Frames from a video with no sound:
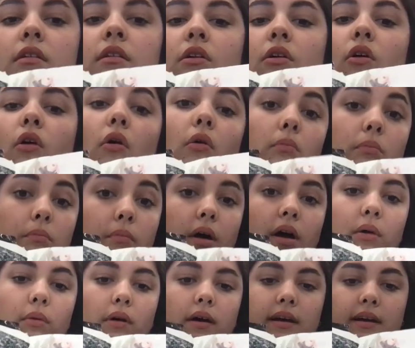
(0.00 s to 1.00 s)
or my
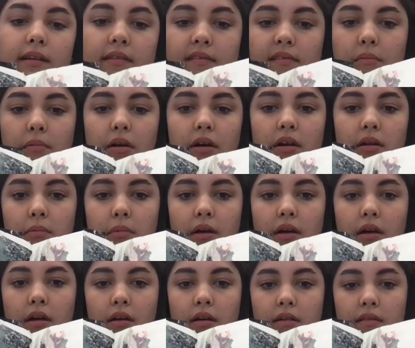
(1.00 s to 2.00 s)
work inspired by
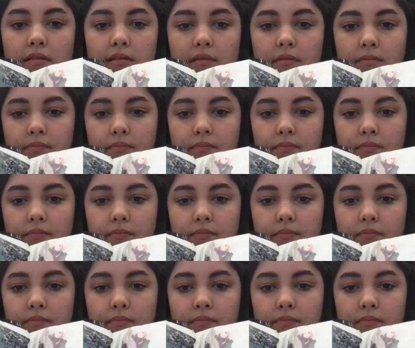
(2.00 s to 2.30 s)
hers.